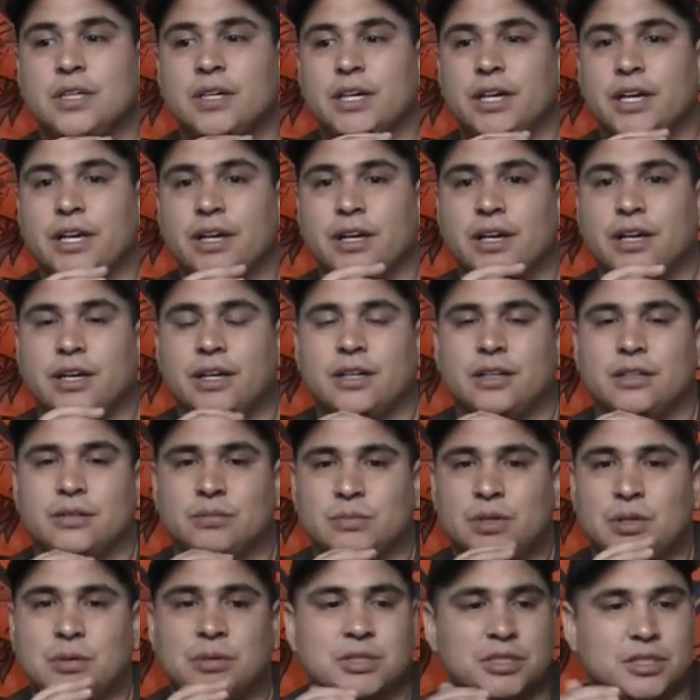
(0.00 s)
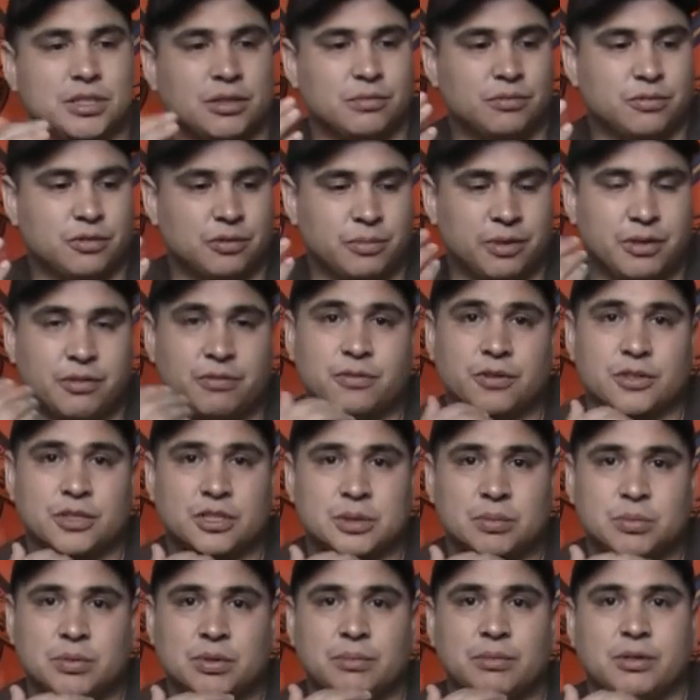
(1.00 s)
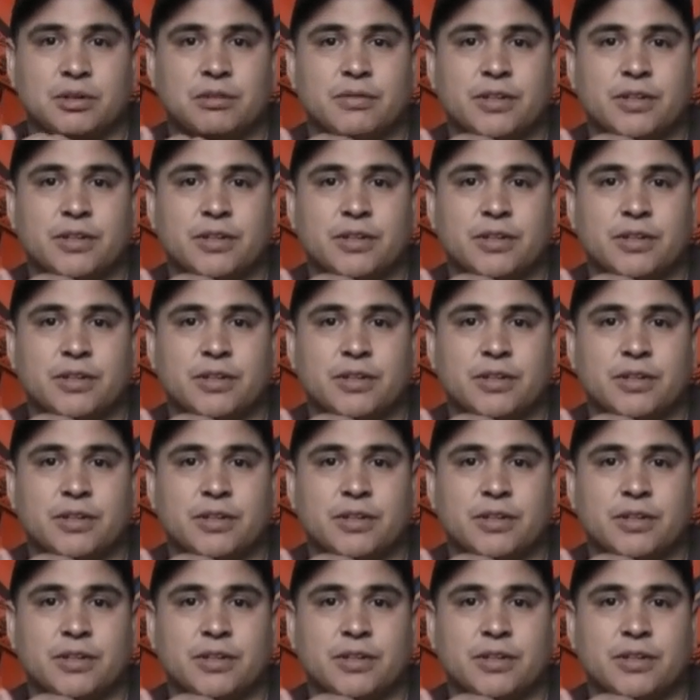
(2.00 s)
and maybe some from my first deployment